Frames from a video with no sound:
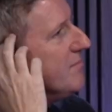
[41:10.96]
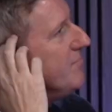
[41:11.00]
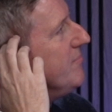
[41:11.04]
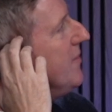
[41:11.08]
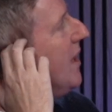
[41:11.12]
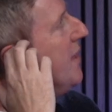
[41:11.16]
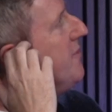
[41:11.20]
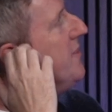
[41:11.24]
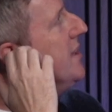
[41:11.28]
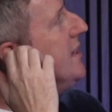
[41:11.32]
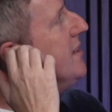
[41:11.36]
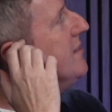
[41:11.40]

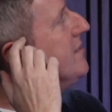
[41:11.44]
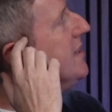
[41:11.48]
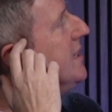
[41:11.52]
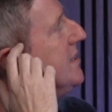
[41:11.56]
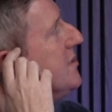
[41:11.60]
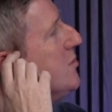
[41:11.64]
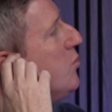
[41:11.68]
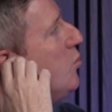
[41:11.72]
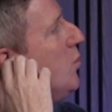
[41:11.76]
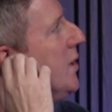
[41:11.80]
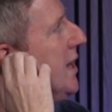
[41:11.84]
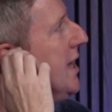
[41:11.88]
I think
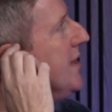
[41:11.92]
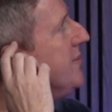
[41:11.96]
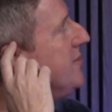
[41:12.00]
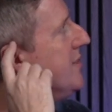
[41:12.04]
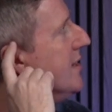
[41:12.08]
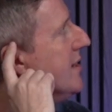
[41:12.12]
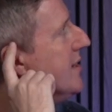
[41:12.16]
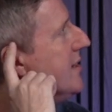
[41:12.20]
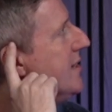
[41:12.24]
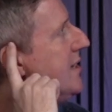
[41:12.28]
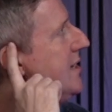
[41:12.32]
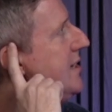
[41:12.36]
it's weird
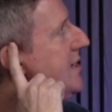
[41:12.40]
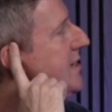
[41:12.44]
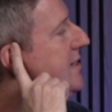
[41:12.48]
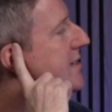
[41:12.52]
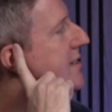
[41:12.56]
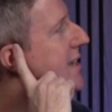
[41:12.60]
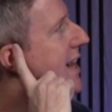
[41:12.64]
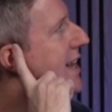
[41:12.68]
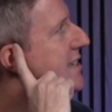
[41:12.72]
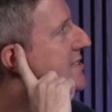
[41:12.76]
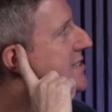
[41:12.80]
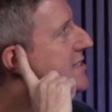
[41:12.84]
that
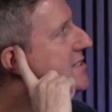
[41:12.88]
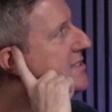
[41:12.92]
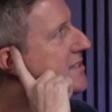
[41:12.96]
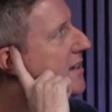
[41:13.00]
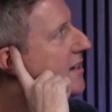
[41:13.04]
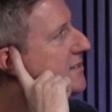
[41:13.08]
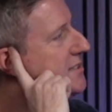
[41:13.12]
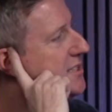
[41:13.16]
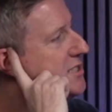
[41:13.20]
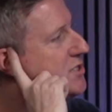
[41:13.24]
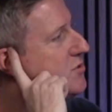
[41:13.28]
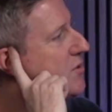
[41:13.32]
he hasn't
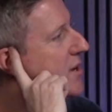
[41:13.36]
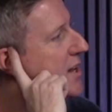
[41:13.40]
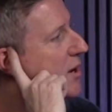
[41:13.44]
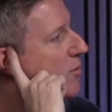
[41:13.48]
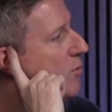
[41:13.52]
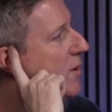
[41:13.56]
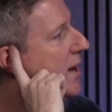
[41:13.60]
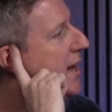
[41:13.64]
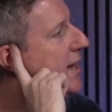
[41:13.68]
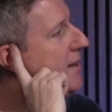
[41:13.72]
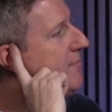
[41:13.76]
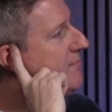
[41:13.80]
started straight
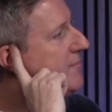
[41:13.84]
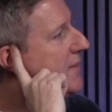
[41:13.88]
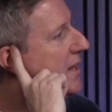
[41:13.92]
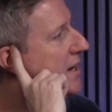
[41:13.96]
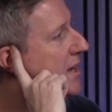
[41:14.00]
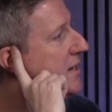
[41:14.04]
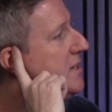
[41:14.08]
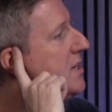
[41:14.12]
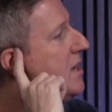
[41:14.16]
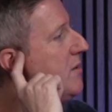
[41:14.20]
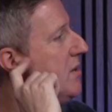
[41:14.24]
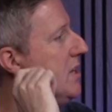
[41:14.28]
away, and
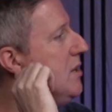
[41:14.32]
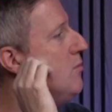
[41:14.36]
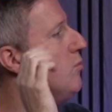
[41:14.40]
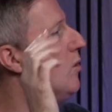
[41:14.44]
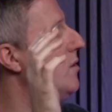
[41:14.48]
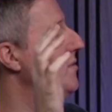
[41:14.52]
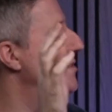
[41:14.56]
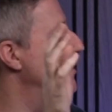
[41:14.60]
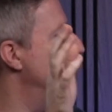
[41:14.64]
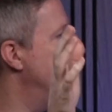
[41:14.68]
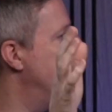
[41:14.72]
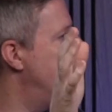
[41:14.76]
I know he
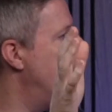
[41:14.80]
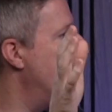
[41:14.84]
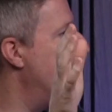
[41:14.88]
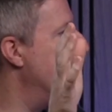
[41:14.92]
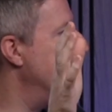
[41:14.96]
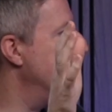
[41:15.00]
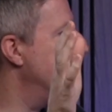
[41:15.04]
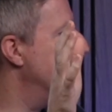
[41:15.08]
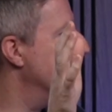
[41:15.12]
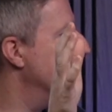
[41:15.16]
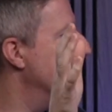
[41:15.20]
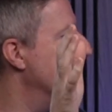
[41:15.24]
wanted a
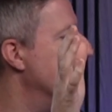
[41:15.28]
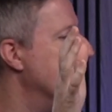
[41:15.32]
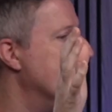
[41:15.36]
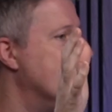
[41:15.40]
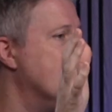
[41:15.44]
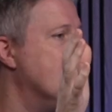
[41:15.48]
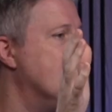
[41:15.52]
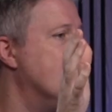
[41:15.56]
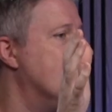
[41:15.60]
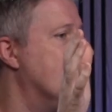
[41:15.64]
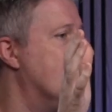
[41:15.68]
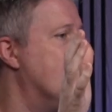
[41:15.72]
break,
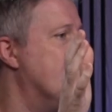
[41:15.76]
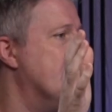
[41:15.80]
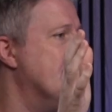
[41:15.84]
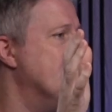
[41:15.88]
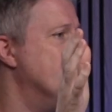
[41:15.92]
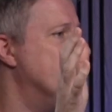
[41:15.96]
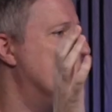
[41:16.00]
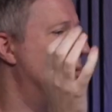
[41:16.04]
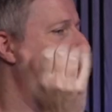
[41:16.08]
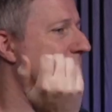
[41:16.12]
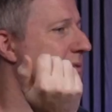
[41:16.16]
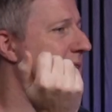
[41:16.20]

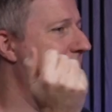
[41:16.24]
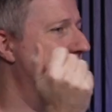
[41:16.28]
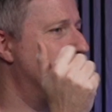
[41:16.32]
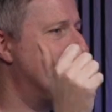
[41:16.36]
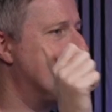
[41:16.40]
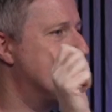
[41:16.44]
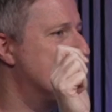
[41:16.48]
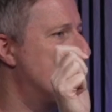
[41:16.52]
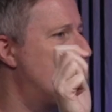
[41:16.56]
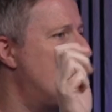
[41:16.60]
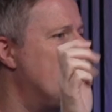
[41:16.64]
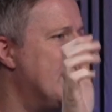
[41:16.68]
but we've had
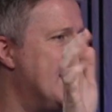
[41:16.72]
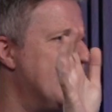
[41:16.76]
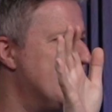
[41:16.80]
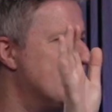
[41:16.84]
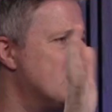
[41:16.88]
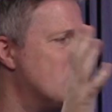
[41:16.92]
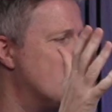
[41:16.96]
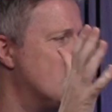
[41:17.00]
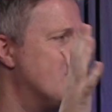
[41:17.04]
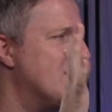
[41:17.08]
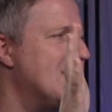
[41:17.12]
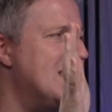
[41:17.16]
this weird
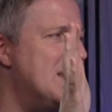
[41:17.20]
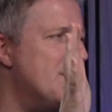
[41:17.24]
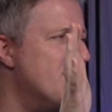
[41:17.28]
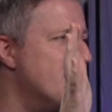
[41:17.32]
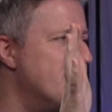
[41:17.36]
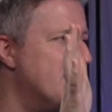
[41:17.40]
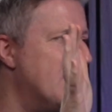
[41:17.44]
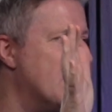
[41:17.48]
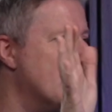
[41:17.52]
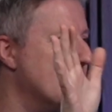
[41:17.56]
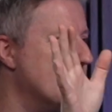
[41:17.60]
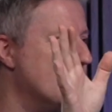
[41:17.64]
sort of
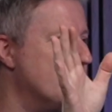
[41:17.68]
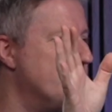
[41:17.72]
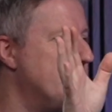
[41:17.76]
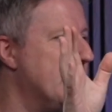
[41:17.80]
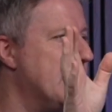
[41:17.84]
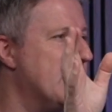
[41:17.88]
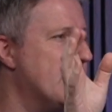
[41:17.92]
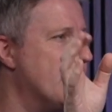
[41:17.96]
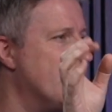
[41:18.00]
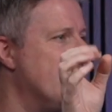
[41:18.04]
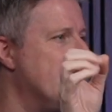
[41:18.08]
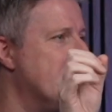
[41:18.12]
limbo
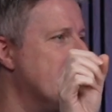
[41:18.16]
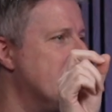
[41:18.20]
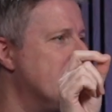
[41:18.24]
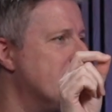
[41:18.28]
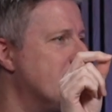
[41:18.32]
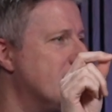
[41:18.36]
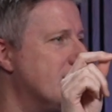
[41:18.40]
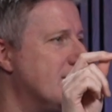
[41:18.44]
period